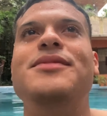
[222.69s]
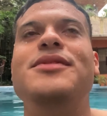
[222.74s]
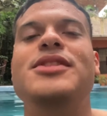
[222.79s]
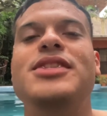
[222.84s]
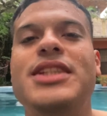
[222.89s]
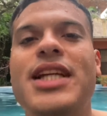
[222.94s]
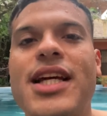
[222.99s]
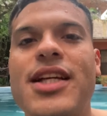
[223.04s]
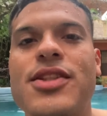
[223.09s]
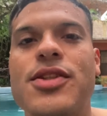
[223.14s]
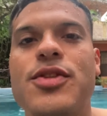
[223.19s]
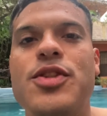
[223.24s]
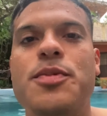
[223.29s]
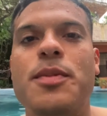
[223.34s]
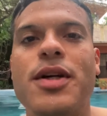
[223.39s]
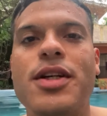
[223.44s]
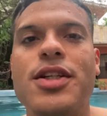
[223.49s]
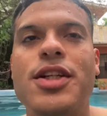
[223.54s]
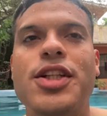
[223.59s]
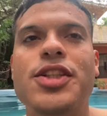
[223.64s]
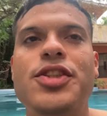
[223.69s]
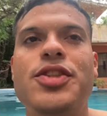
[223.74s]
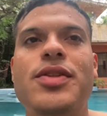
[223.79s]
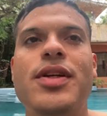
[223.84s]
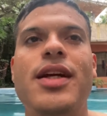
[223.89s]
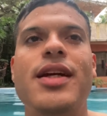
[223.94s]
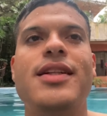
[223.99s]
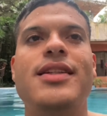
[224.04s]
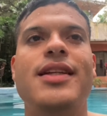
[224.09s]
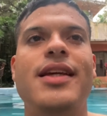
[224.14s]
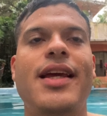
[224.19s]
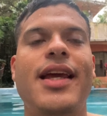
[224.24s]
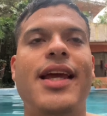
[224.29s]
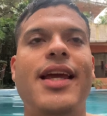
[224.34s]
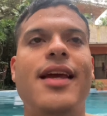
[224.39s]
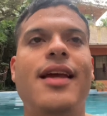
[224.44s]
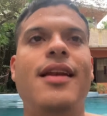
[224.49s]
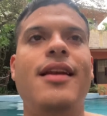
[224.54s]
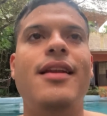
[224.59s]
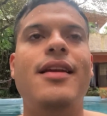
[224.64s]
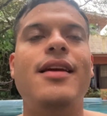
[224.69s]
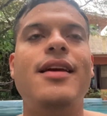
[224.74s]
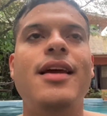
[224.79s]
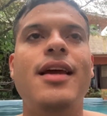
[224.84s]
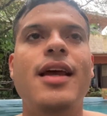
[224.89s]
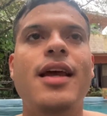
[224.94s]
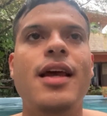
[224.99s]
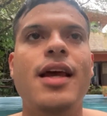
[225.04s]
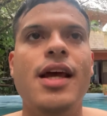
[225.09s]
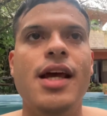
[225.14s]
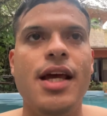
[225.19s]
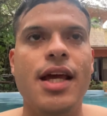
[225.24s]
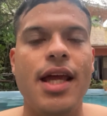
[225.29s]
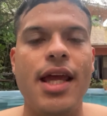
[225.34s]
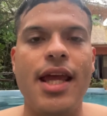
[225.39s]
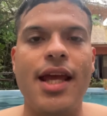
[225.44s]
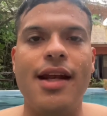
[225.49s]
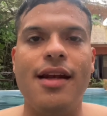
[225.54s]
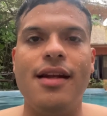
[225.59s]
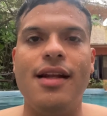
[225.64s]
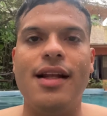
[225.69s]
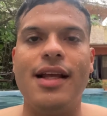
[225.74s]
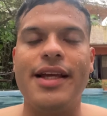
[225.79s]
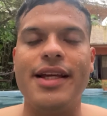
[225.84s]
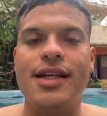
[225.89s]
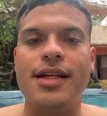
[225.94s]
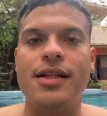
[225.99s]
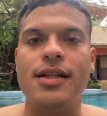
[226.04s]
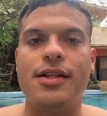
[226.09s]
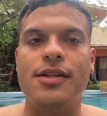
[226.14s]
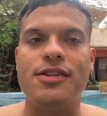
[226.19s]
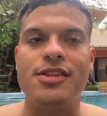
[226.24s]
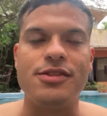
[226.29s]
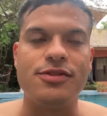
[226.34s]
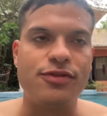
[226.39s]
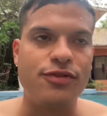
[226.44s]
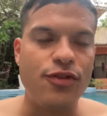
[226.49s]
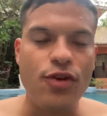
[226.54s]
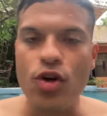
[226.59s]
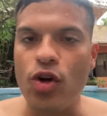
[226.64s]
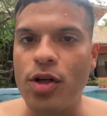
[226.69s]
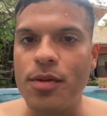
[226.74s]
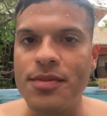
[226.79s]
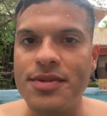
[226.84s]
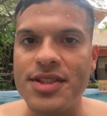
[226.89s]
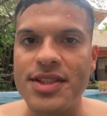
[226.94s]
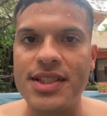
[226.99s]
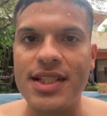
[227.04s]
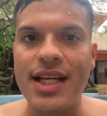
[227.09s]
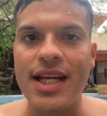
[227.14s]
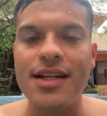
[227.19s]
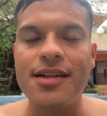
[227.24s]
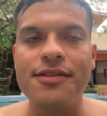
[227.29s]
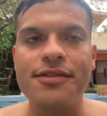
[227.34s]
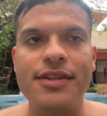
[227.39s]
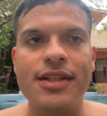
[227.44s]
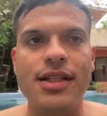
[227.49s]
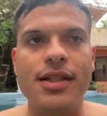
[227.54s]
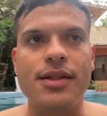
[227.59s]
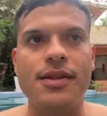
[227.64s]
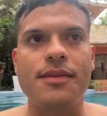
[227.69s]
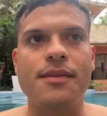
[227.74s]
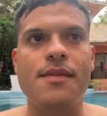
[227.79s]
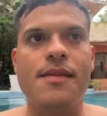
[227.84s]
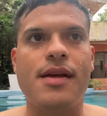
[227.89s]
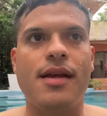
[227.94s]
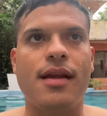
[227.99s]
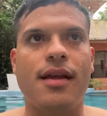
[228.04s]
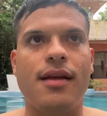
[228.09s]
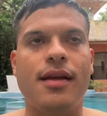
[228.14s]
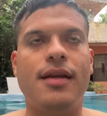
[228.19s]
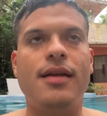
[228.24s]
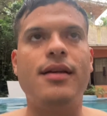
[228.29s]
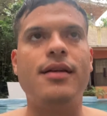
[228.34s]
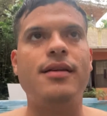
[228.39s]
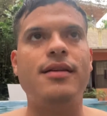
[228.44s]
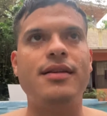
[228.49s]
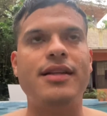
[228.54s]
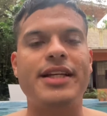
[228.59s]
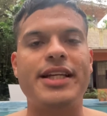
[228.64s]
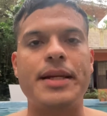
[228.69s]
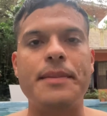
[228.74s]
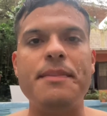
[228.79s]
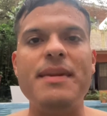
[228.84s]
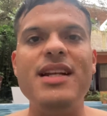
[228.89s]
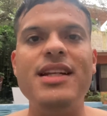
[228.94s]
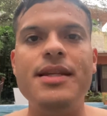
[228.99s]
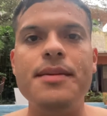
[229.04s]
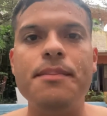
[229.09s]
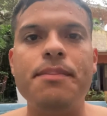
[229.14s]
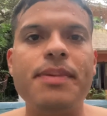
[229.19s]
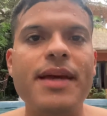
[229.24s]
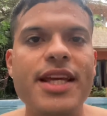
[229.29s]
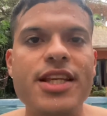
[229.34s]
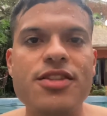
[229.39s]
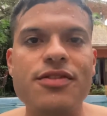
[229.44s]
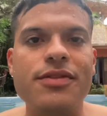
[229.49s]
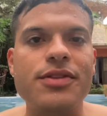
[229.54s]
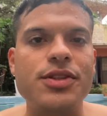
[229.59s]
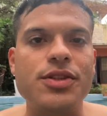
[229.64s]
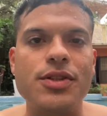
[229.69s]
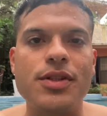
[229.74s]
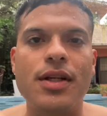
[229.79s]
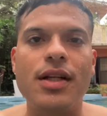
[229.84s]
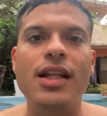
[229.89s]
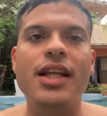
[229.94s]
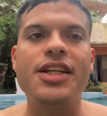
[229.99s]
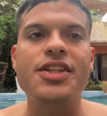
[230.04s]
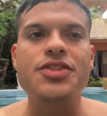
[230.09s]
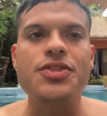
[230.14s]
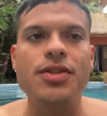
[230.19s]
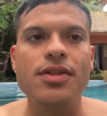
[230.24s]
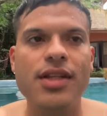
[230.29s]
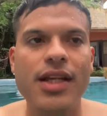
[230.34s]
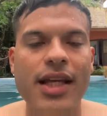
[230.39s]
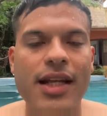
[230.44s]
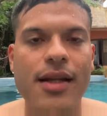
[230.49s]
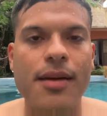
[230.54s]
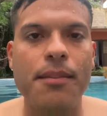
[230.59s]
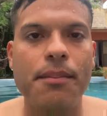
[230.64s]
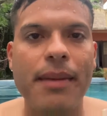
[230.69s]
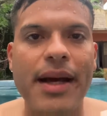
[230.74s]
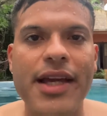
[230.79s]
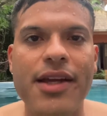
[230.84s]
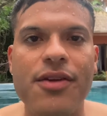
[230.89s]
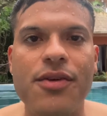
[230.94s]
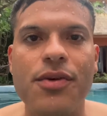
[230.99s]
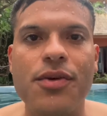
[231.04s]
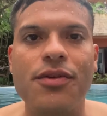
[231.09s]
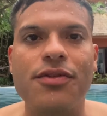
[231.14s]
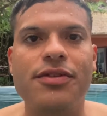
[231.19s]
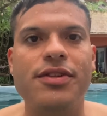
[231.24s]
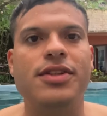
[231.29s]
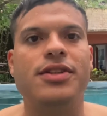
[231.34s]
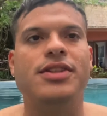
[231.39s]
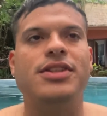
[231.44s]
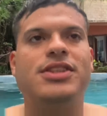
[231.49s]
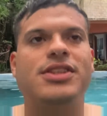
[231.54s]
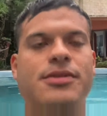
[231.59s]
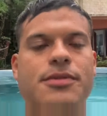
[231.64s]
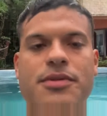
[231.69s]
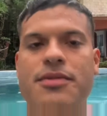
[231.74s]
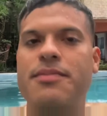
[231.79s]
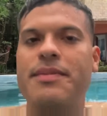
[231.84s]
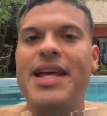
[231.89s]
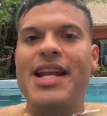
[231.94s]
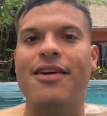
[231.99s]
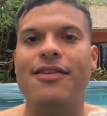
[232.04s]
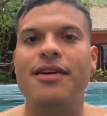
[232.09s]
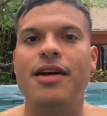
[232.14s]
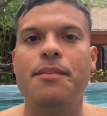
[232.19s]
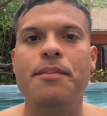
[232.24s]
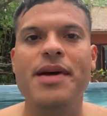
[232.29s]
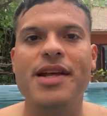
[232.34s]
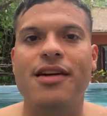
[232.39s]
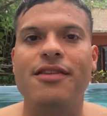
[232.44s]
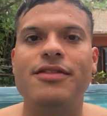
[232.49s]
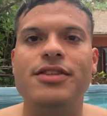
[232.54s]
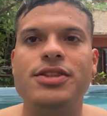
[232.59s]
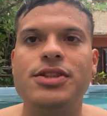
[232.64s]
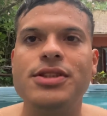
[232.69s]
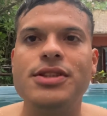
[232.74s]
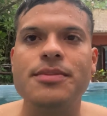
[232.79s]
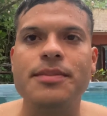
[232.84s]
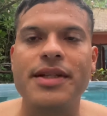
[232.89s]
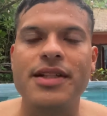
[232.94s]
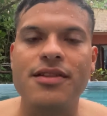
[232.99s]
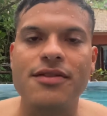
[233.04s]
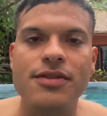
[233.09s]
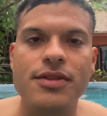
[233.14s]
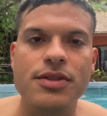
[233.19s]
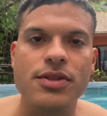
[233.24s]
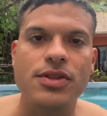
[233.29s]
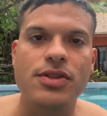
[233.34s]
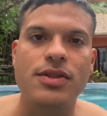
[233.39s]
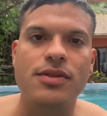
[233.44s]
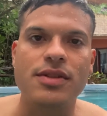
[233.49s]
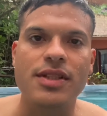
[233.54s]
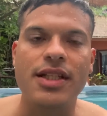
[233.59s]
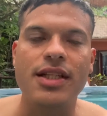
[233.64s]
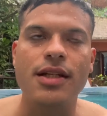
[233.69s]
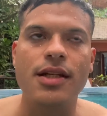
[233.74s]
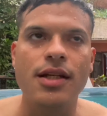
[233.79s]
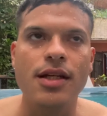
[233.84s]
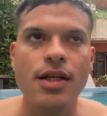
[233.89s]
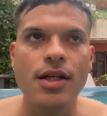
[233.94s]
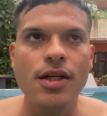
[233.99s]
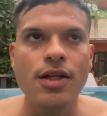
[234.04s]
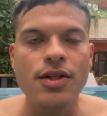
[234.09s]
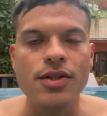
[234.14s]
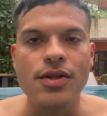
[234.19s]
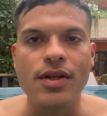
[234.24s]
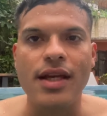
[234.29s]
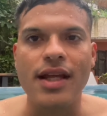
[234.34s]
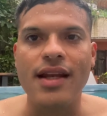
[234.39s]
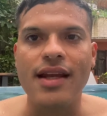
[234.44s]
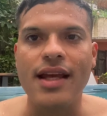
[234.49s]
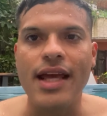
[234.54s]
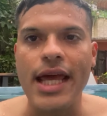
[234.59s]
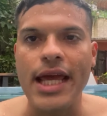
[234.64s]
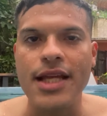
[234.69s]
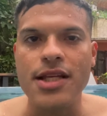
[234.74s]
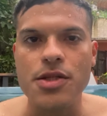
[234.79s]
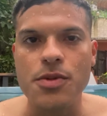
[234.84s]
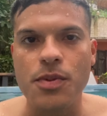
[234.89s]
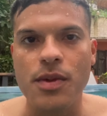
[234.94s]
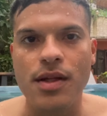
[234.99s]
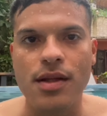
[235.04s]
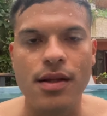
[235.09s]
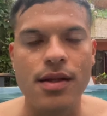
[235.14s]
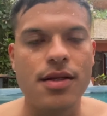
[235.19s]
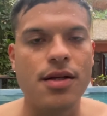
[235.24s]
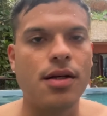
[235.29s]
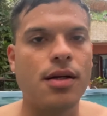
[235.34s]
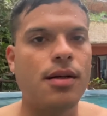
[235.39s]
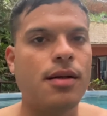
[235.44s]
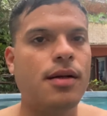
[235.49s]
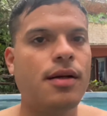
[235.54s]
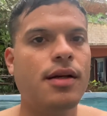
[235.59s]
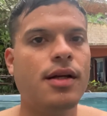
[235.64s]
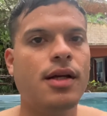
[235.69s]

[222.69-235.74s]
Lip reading: yeah, so a smart contract and like a forms, kind of a like a minting page for your collection in a microverse, metaverse. So like you can engage with your